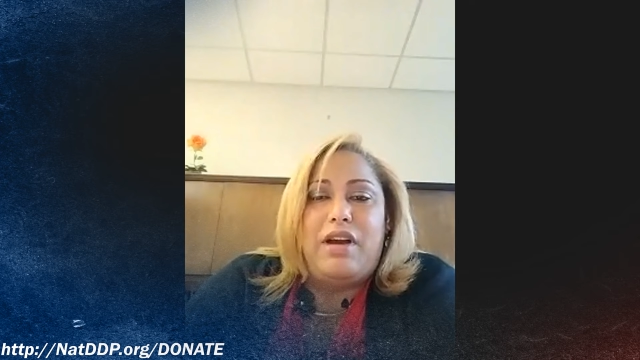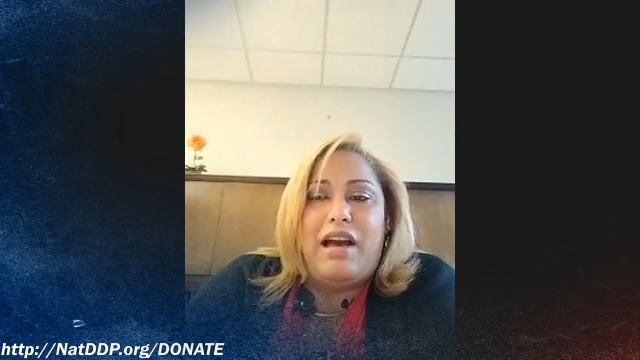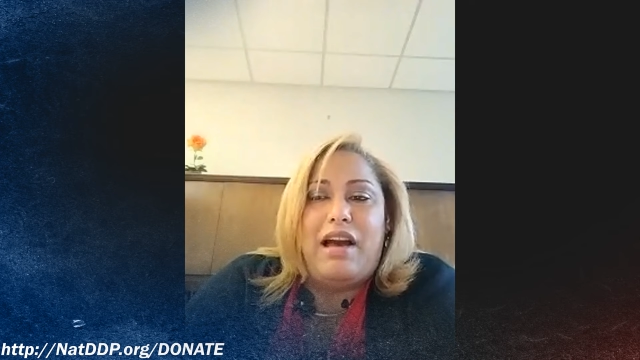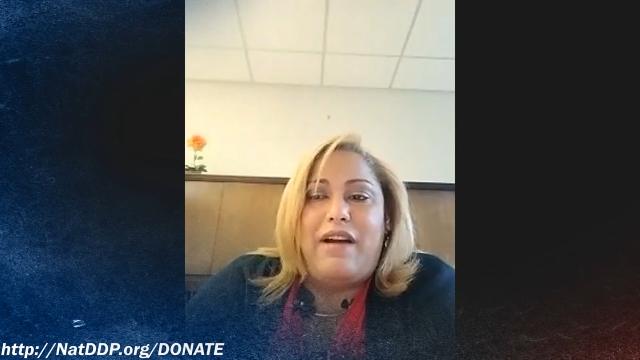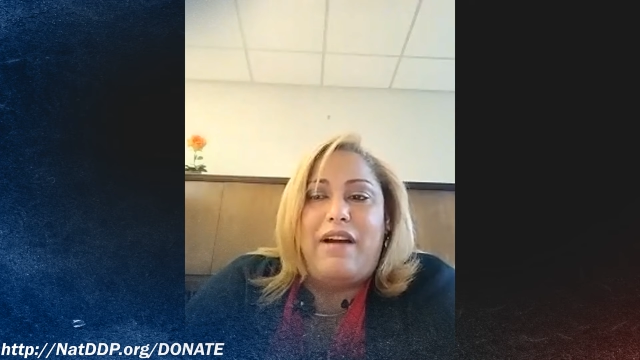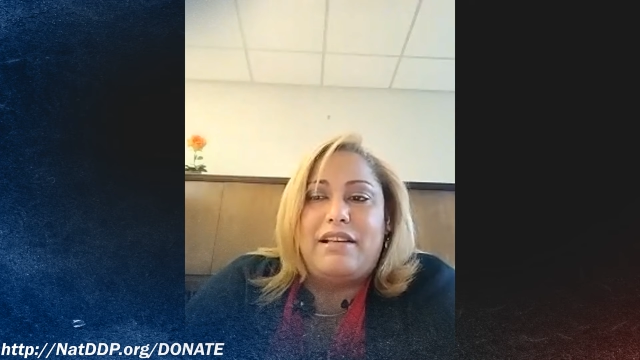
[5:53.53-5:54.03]
to
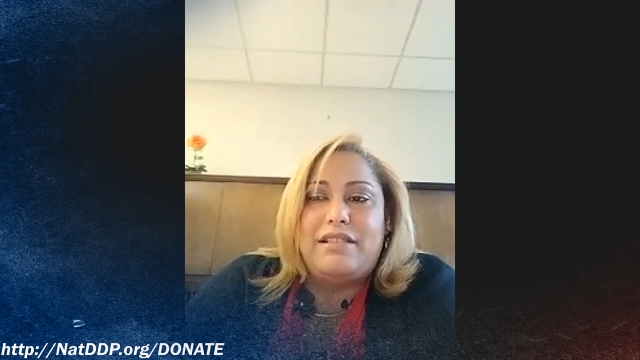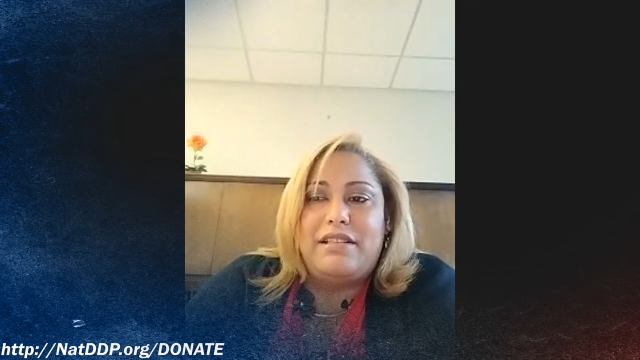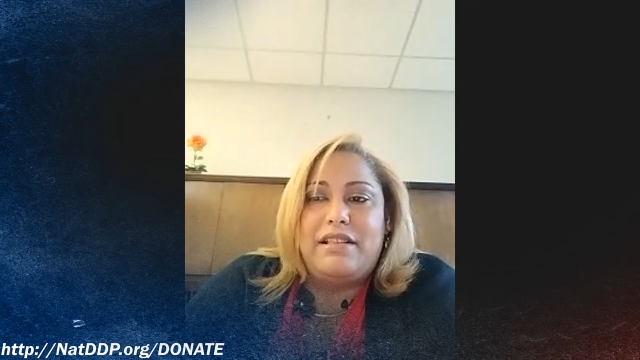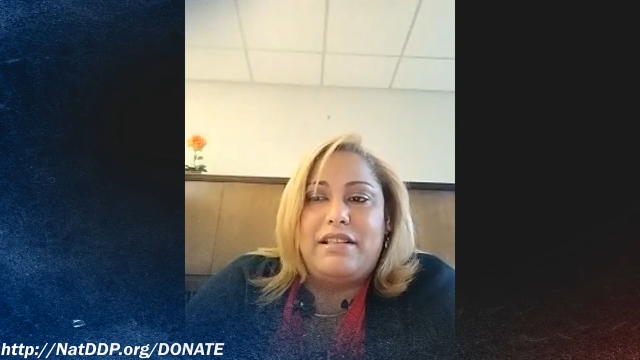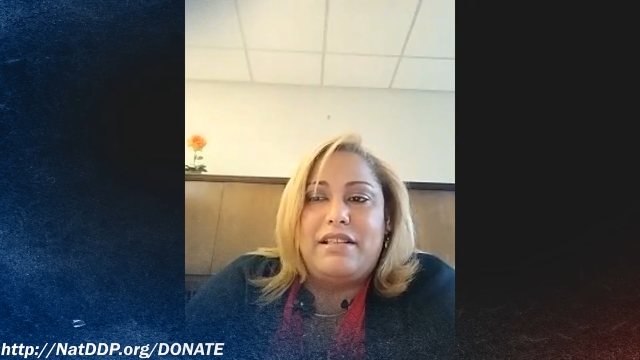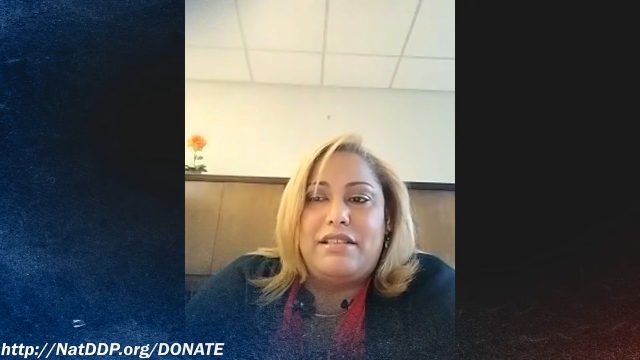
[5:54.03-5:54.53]
have
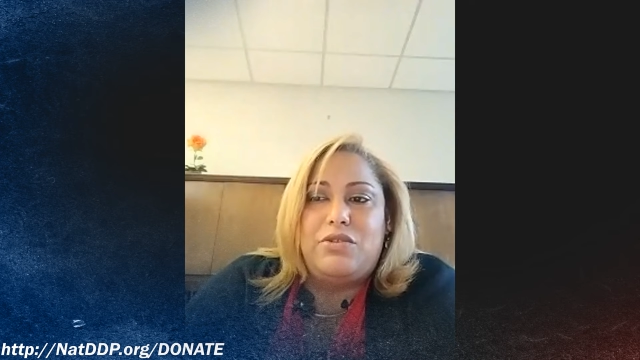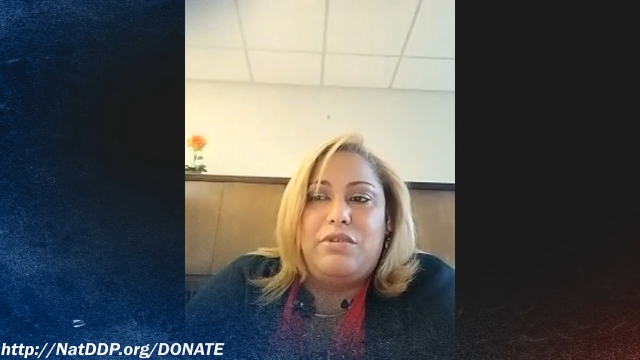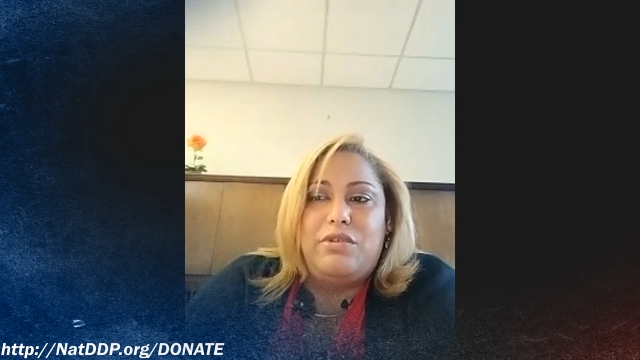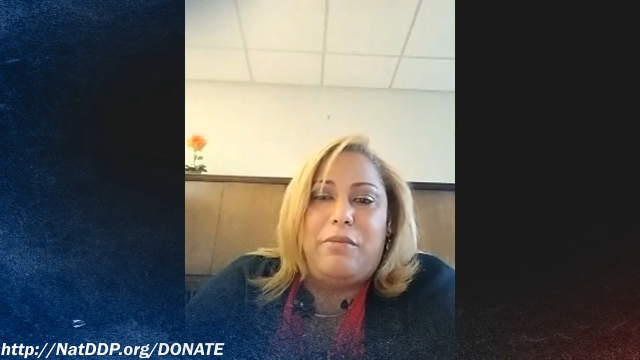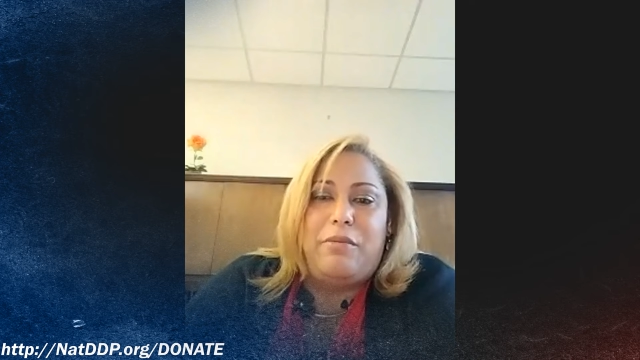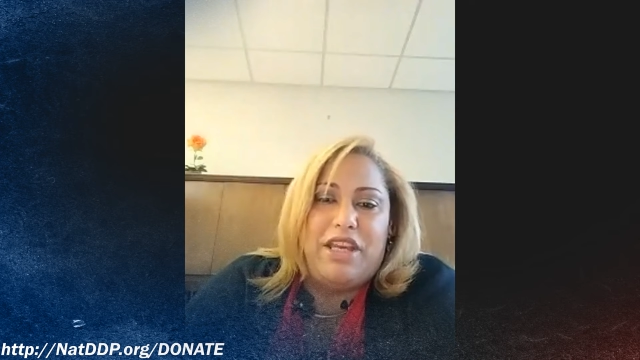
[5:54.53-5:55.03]
access
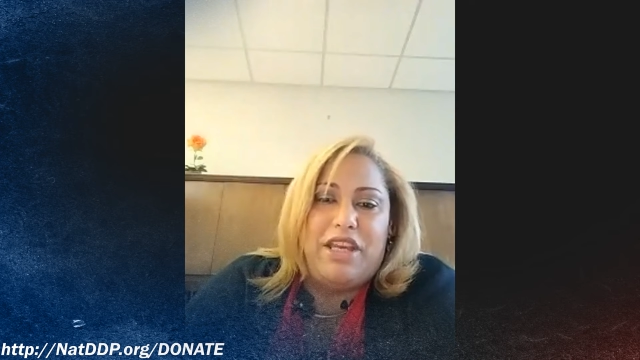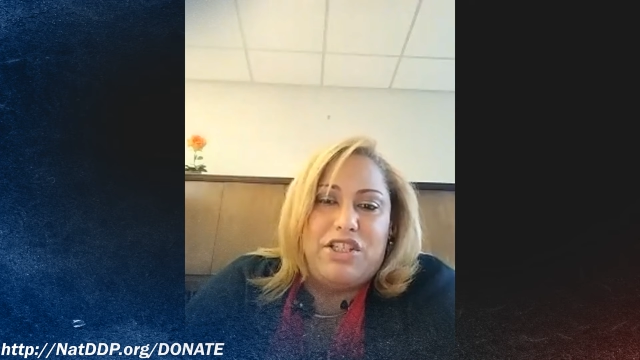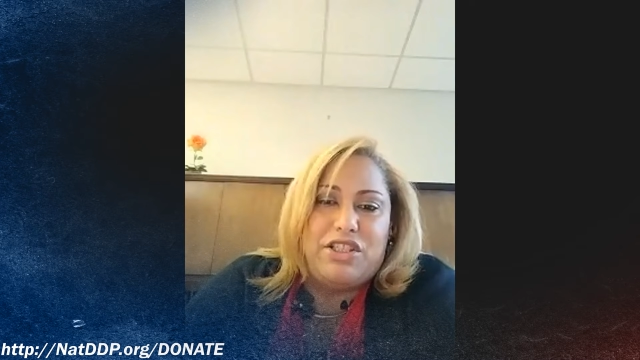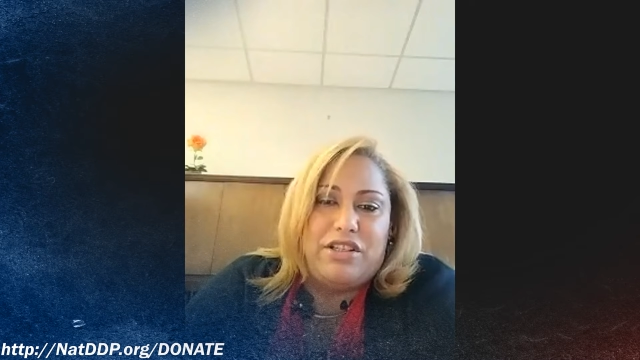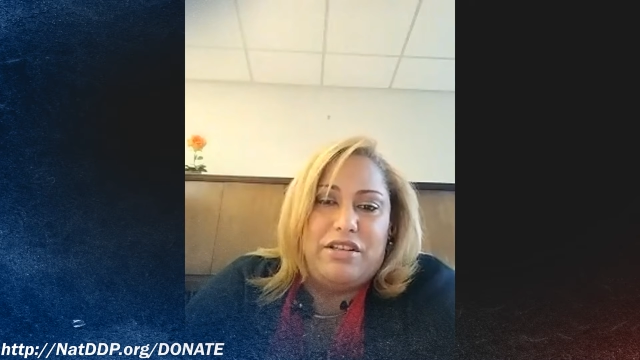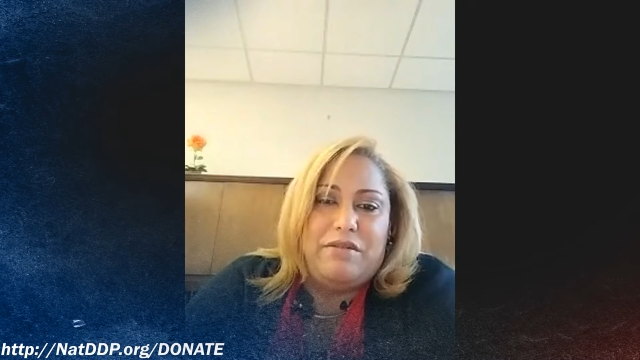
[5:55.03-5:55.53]
to
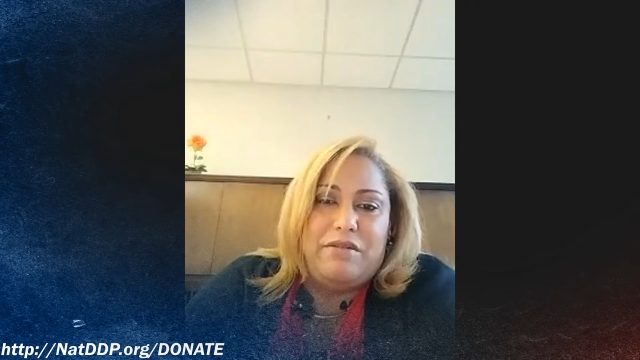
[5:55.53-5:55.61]
information,